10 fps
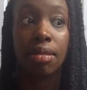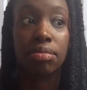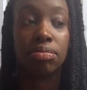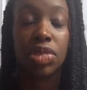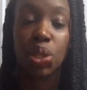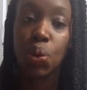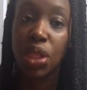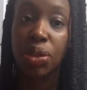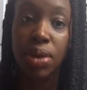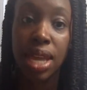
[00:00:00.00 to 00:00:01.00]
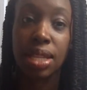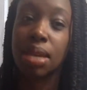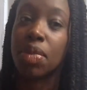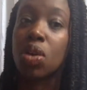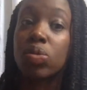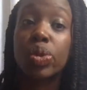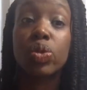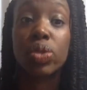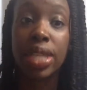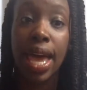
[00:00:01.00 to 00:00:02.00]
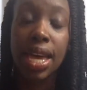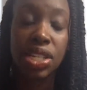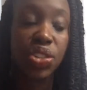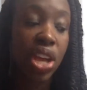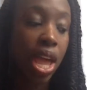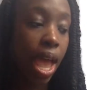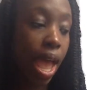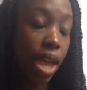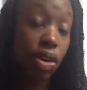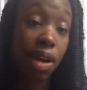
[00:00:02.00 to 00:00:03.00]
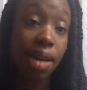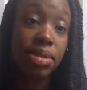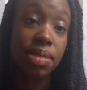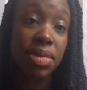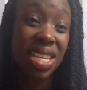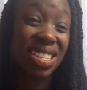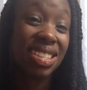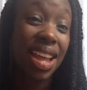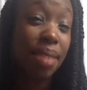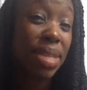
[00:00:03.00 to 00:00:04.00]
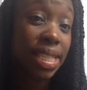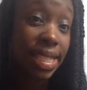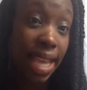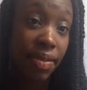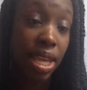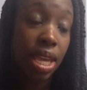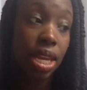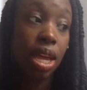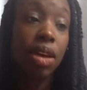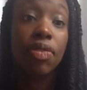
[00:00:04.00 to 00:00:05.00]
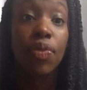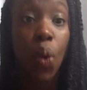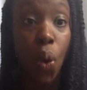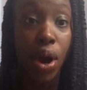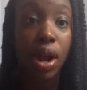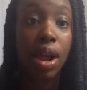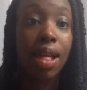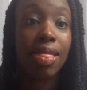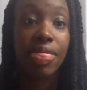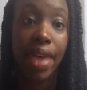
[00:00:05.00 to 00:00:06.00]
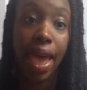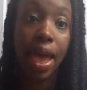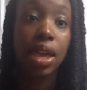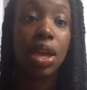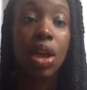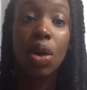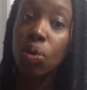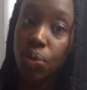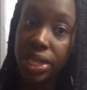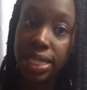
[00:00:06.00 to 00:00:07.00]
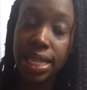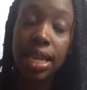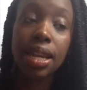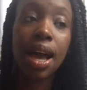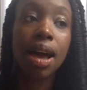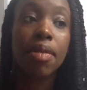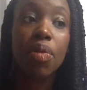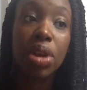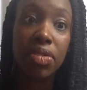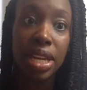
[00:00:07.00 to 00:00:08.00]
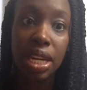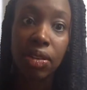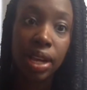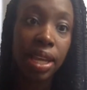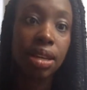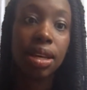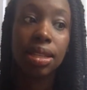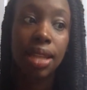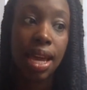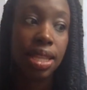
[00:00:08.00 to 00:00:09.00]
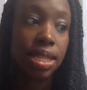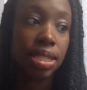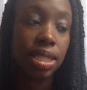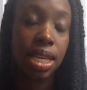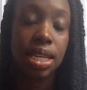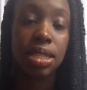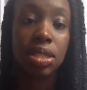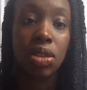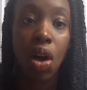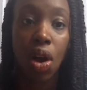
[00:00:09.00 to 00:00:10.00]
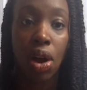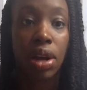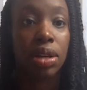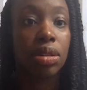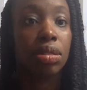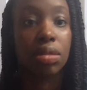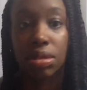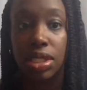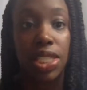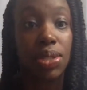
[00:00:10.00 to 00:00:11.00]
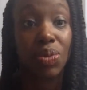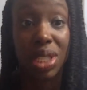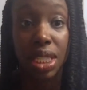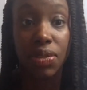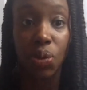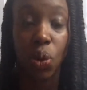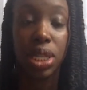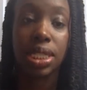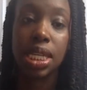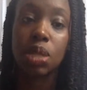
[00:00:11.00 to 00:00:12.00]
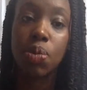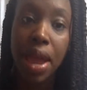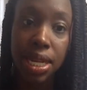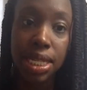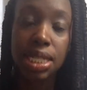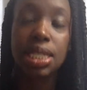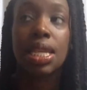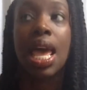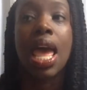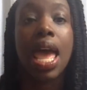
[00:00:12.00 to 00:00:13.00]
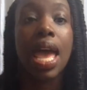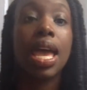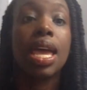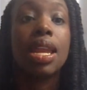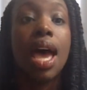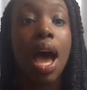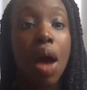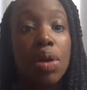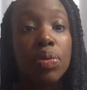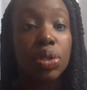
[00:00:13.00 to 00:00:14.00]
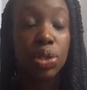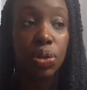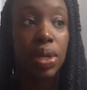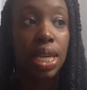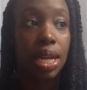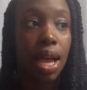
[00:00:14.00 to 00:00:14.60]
just went through kind of like my homeschool stash and grabbed some things that I've been saving for that reason. I want to reiterate, a lot of these things are just really for test practice, and how we will do it